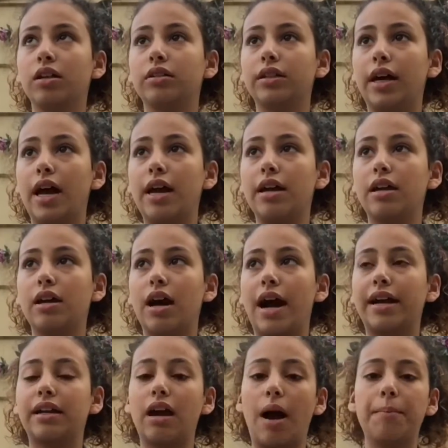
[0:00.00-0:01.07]
Like,
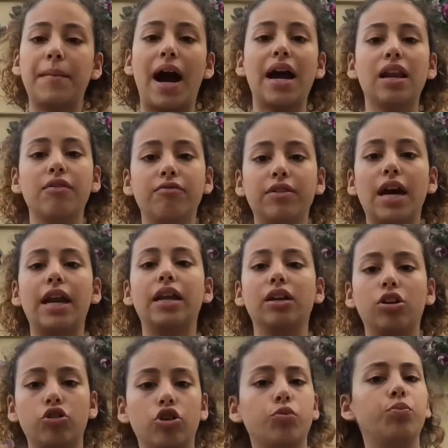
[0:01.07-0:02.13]
I'm kind of
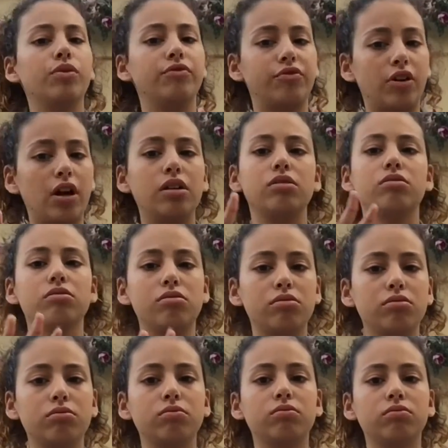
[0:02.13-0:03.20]
getting a group of
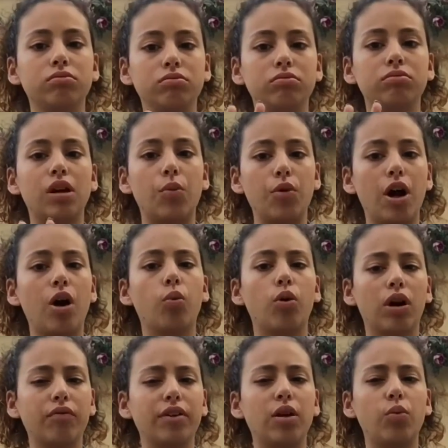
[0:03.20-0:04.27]
friends and we all
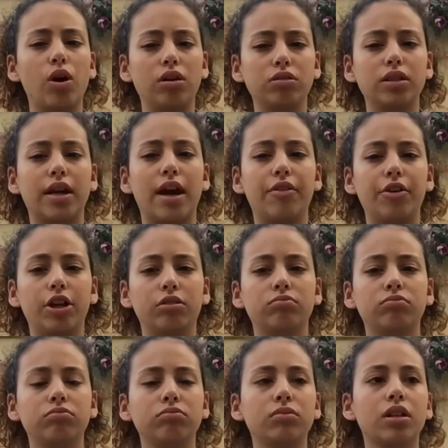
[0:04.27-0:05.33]
work very well together
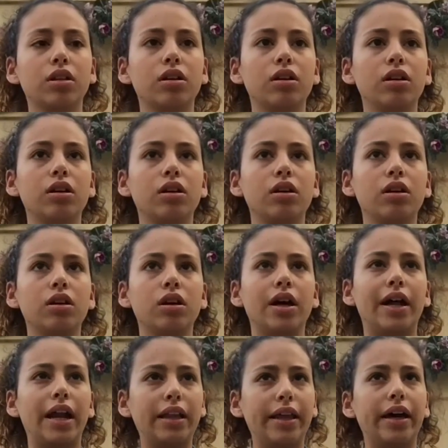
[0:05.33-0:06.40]

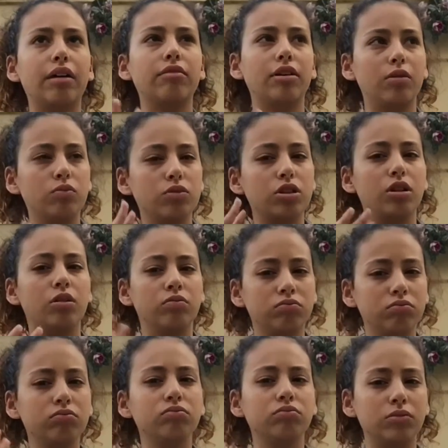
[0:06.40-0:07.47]
and I like them, so
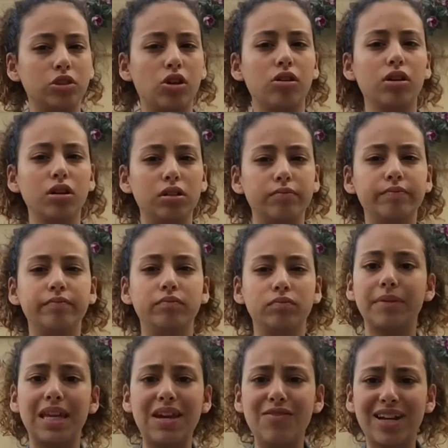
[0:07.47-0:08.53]
it's all good.
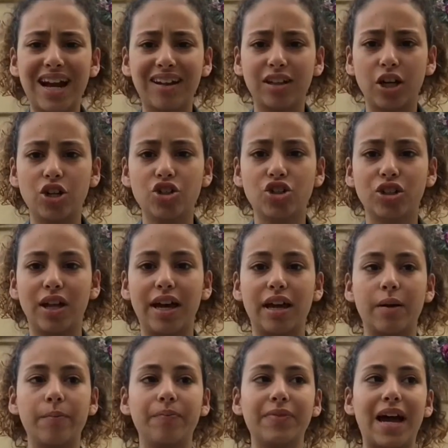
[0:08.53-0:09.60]
Even at lunch, like,
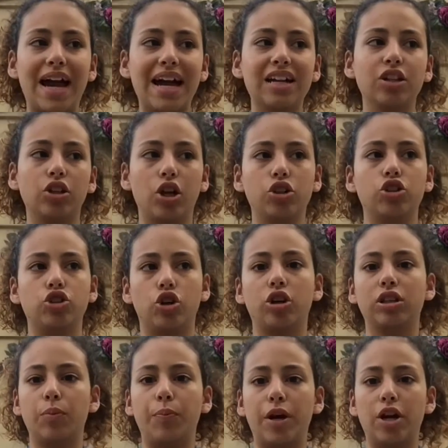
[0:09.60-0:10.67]
I had lunch
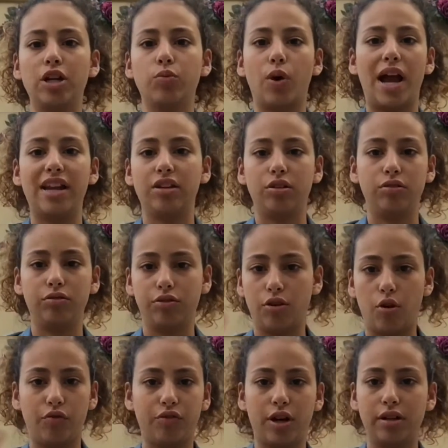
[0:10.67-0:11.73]
during the period where I had
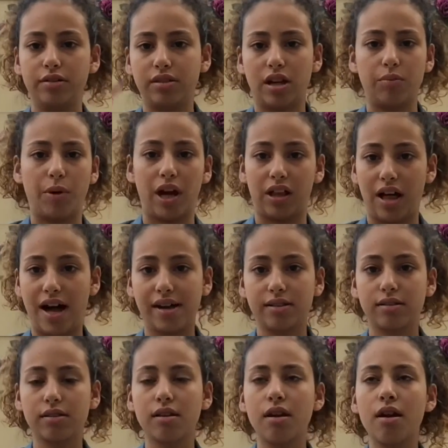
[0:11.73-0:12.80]
no friends in my class,